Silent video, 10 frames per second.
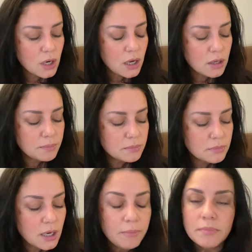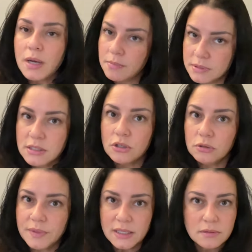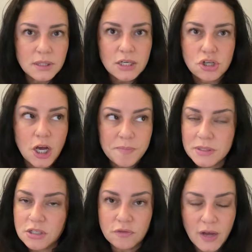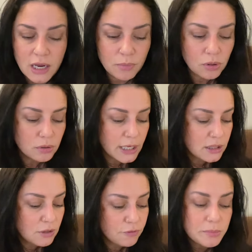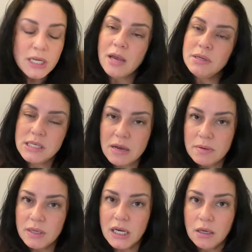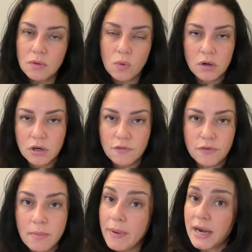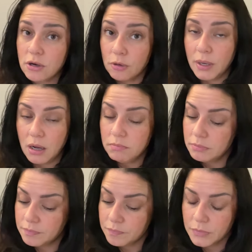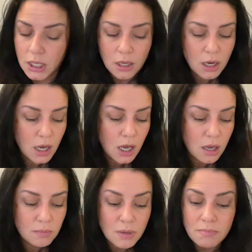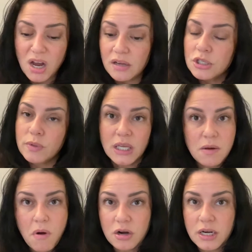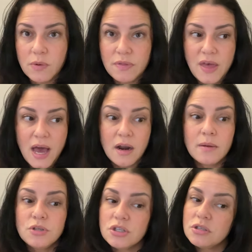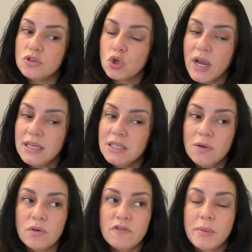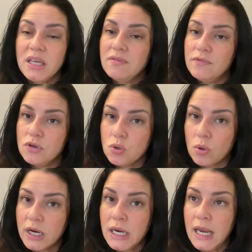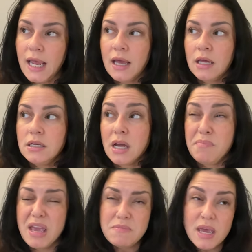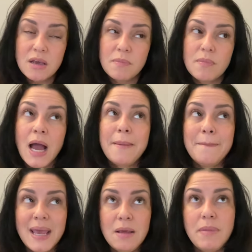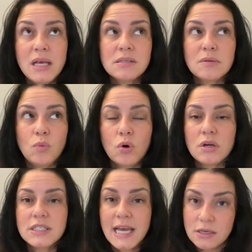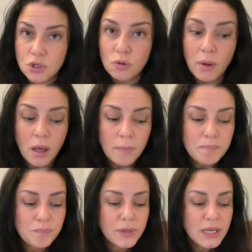I'm still, that shop is still viable. And then from time to time, I'm getting an order from Bad Girl Balm. I'm not doing any marketing with that. I'm just trying to get rid of my inventory, and I may make some more tattoo balm,